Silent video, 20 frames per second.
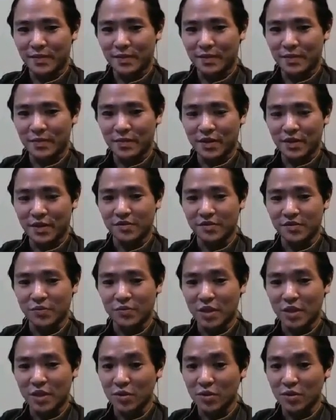
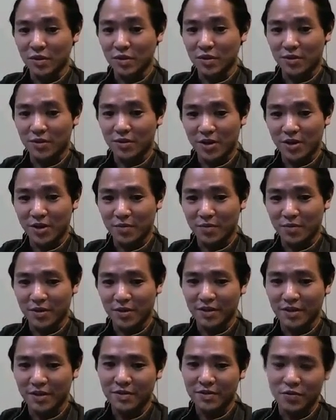we know the target
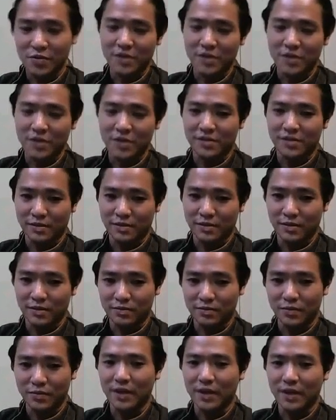market, so we
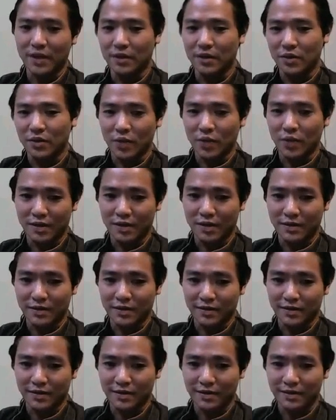still went on with
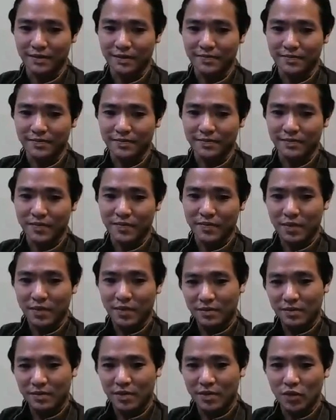the
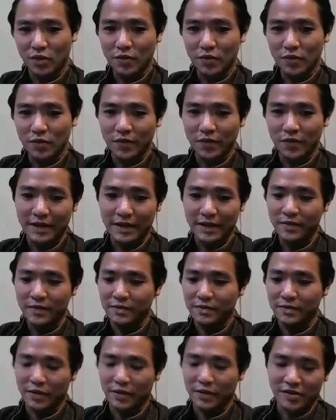cute feeling,
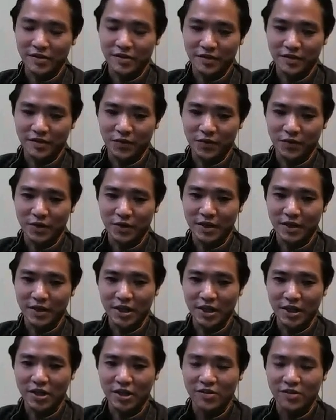which is for
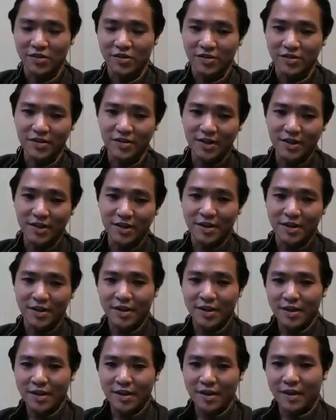teenagers,
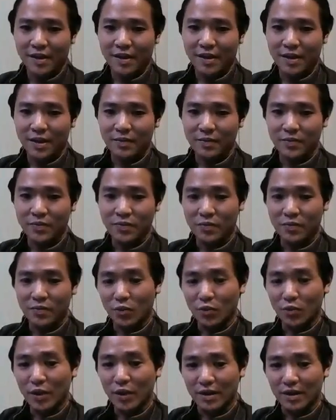and
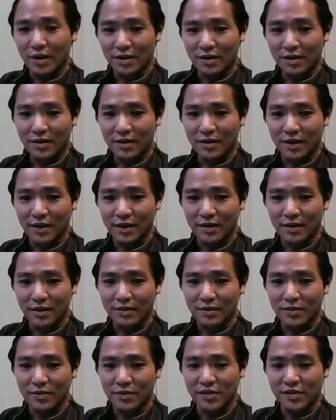knowing the content,
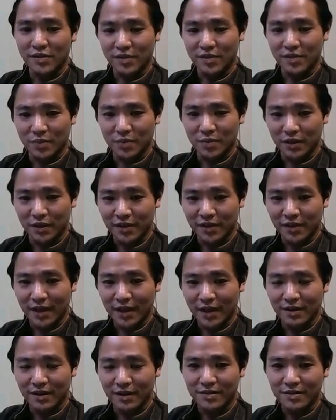which is about
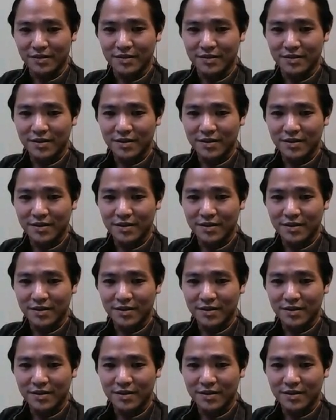sadness,